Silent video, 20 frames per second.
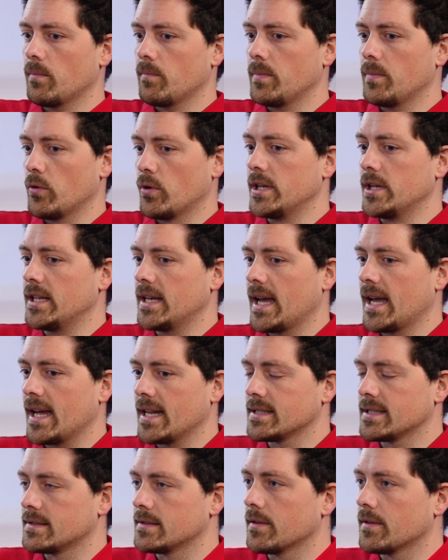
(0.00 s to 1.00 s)
BYD
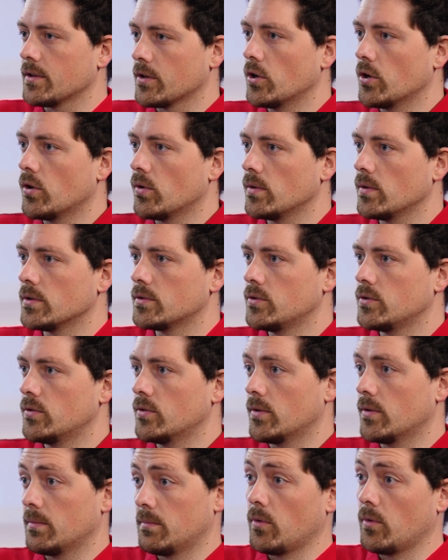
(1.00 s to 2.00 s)
has the goal
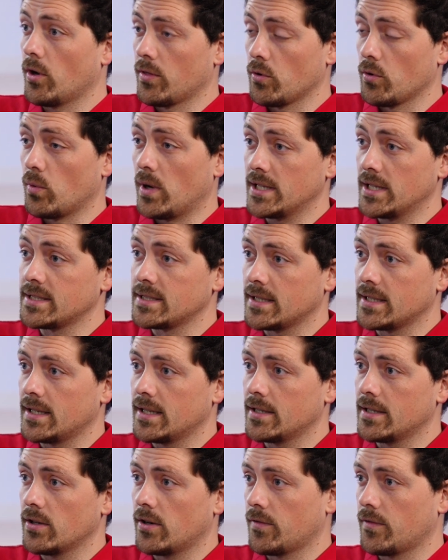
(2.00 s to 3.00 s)
to, on the one
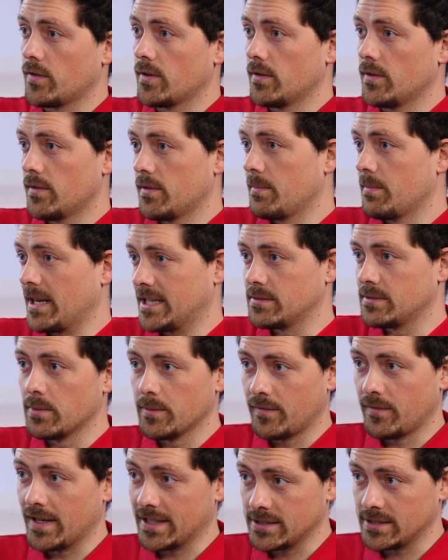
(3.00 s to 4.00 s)
side, offer the
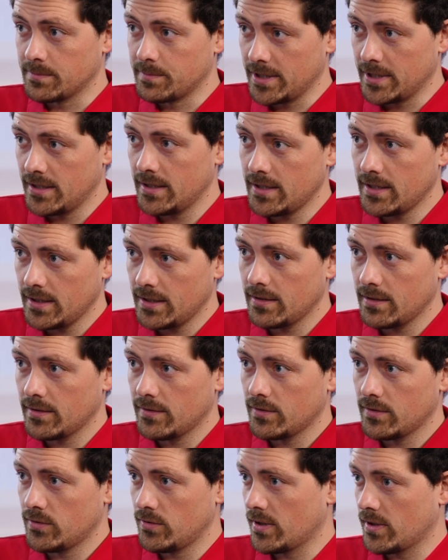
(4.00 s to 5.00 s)
maximum flexibility
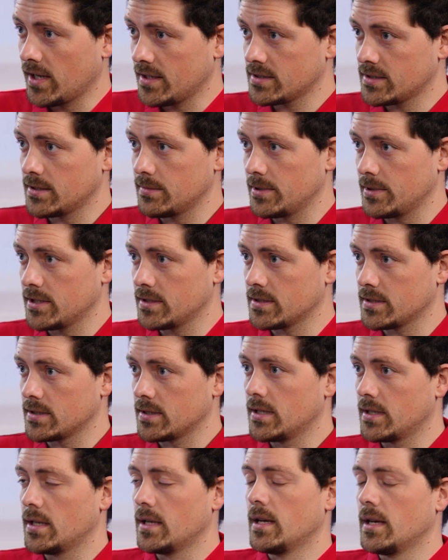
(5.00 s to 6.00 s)
to customers,
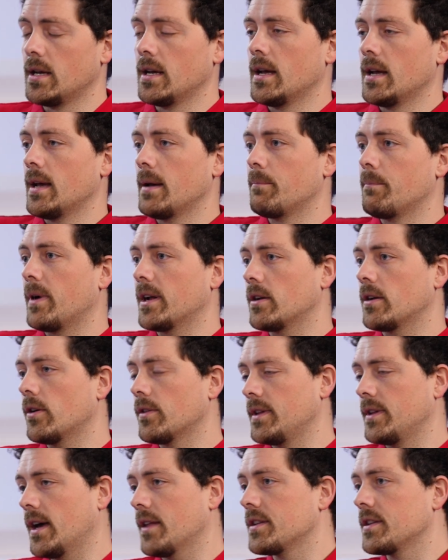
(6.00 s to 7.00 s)
but on
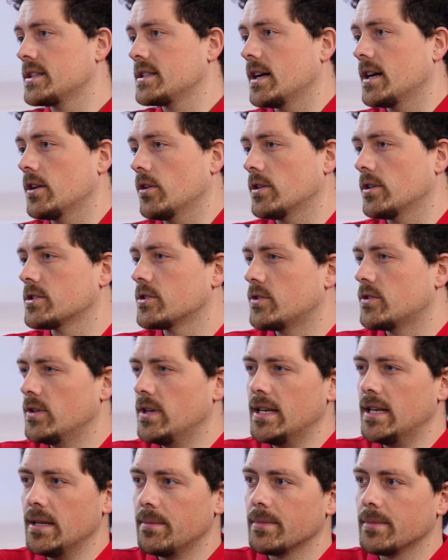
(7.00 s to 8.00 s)
the other side, also to
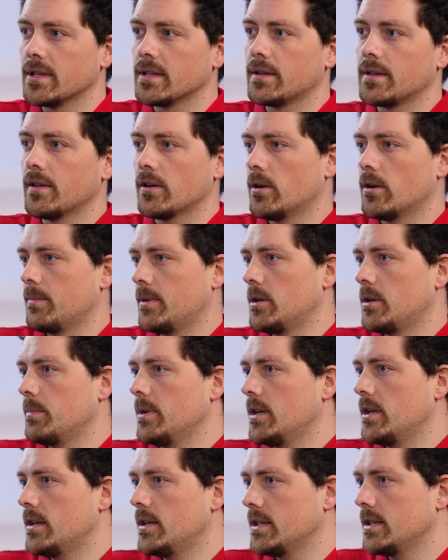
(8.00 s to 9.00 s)
limit the
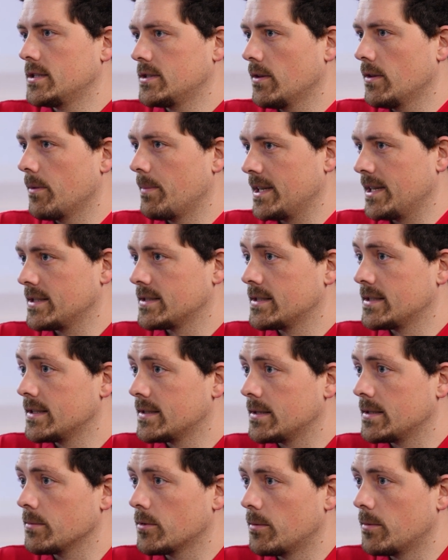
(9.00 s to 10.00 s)
compatibilities to the best
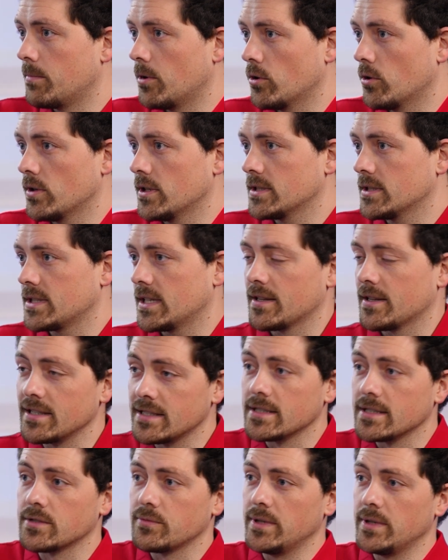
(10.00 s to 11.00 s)
system components. And
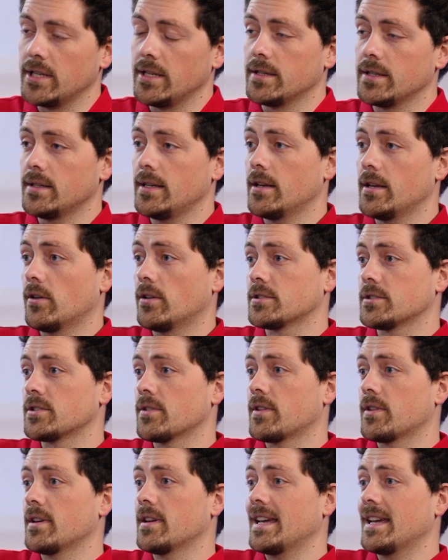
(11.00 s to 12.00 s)
this is really also
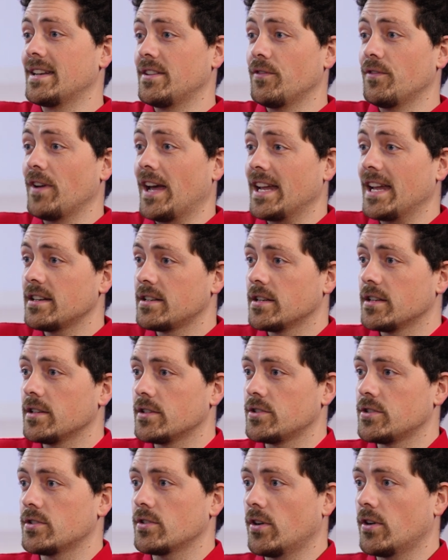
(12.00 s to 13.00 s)
the
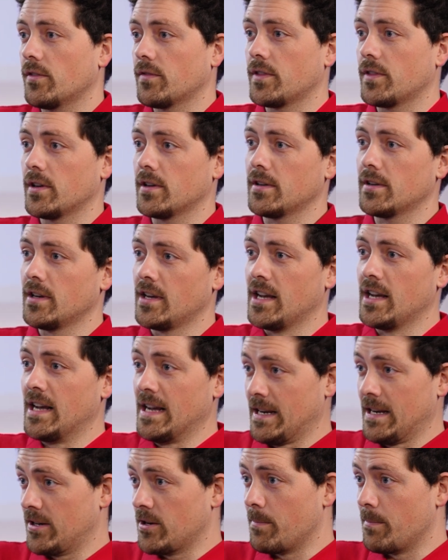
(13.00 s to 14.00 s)
advantage of the
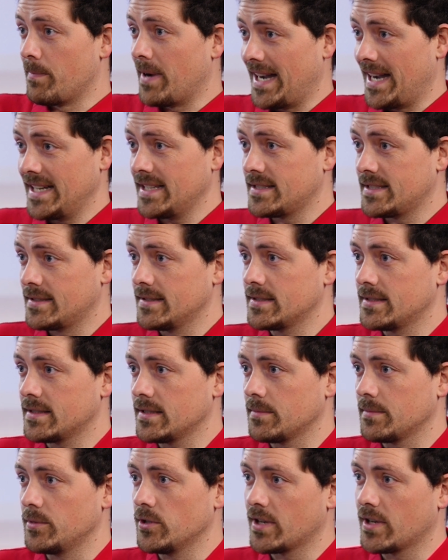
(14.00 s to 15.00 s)
combined
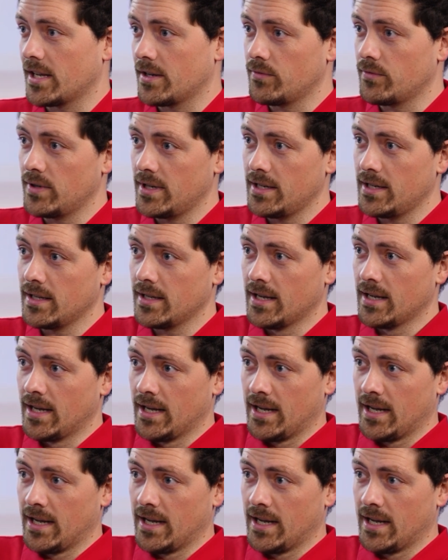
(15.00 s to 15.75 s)
system. You can really